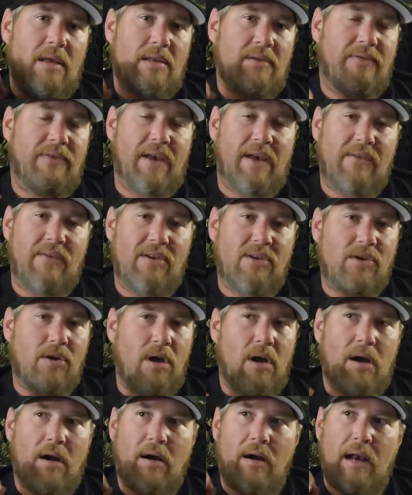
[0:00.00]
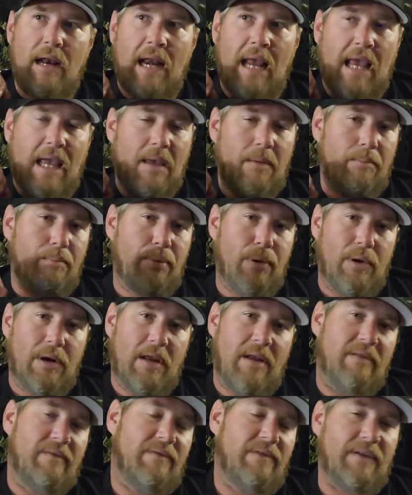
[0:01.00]
that's a 5-inch auger, and I can
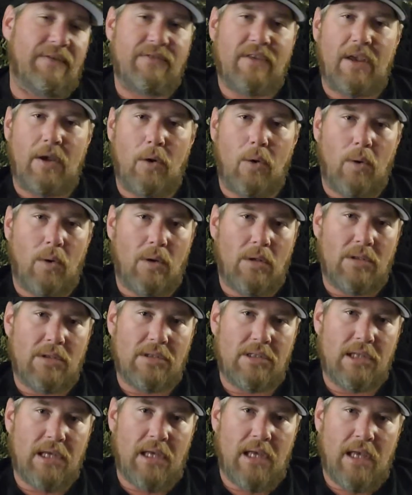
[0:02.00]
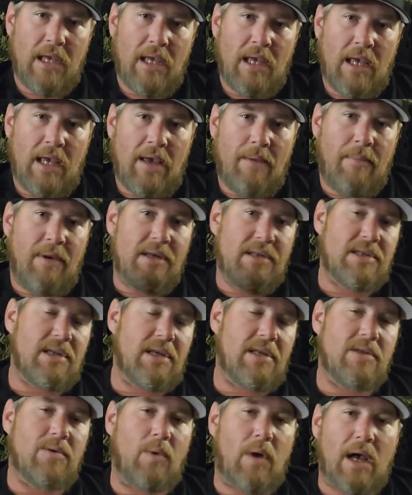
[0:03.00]
put in 50 holes, and my
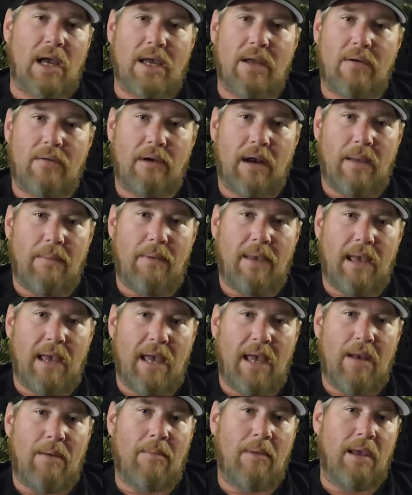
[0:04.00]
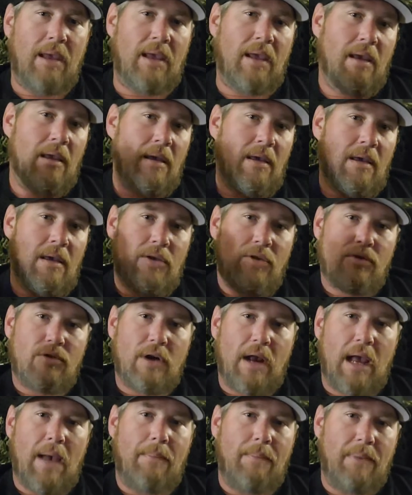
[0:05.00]
son's walking right behind me,
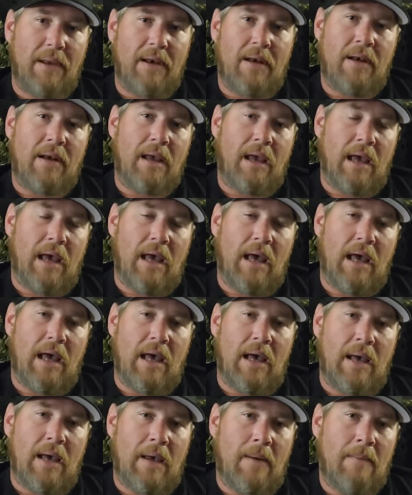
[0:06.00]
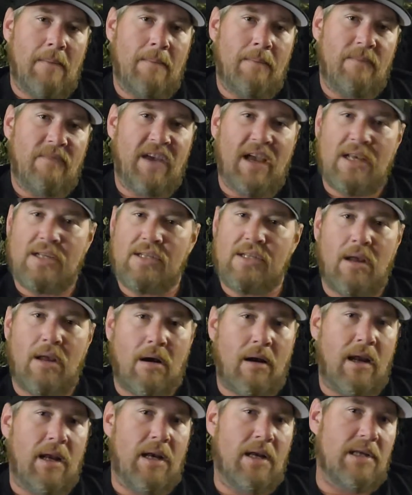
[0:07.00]
dropping
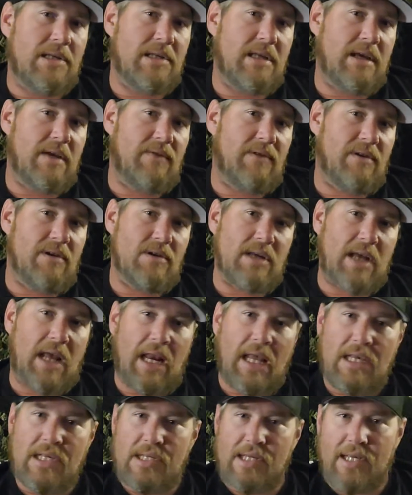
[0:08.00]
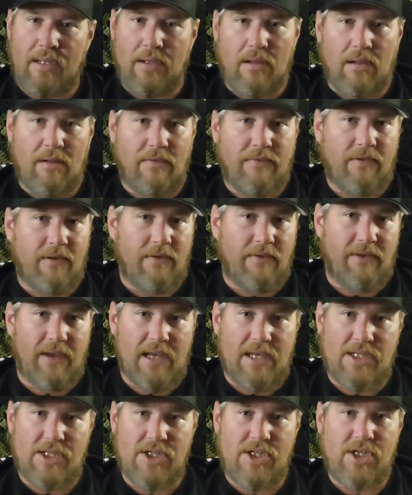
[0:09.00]
Vexilar in to see if there's any signal for
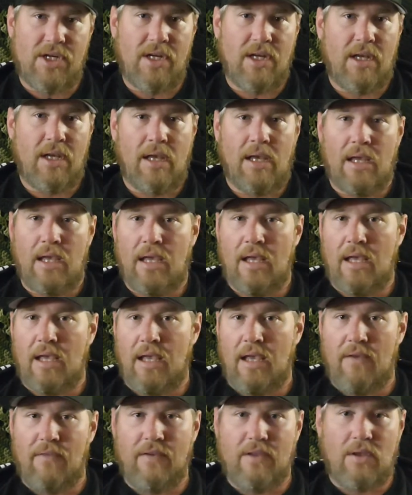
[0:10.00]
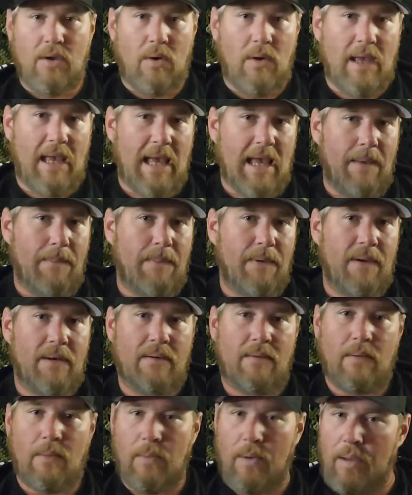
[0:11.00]
fish. If it don't
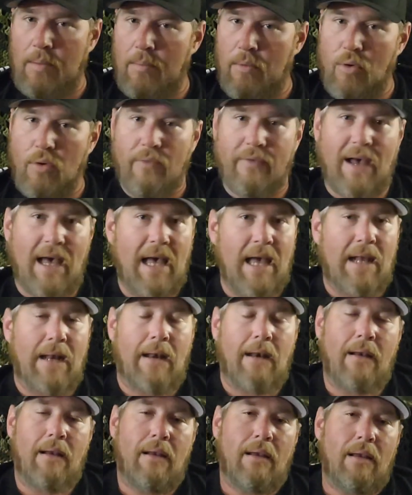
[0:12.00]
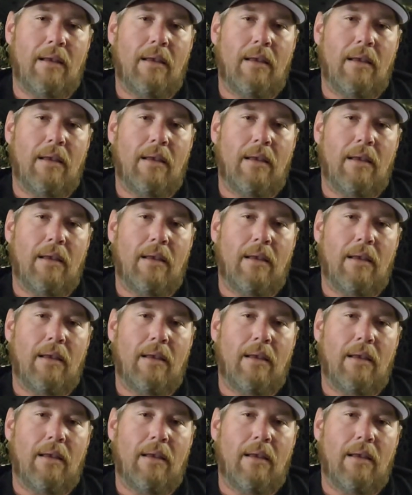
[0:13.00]
happen, we move on.